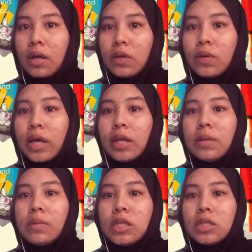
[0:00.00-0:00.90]
You can
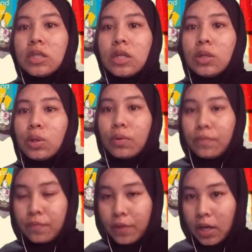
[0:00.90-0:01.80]
imagine in your
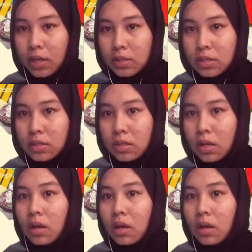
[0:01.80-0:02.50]
face